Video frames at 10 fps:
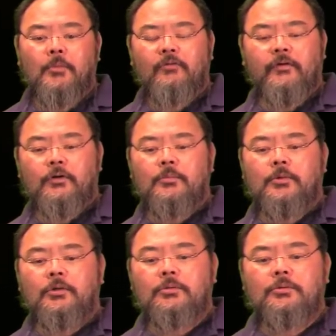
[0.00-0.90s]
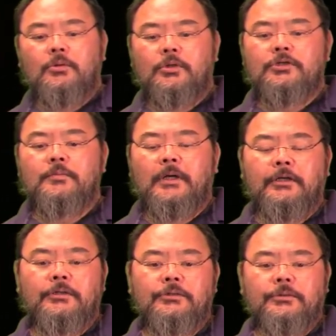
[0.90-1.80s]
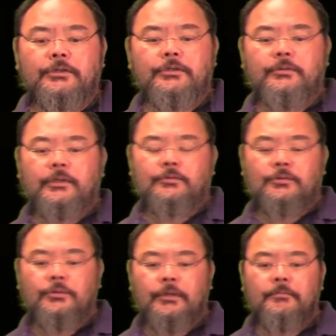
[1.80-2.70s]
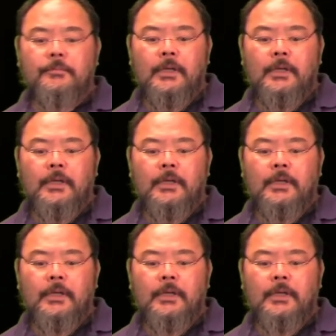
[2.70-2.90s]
variable corresponding to the dual constraint.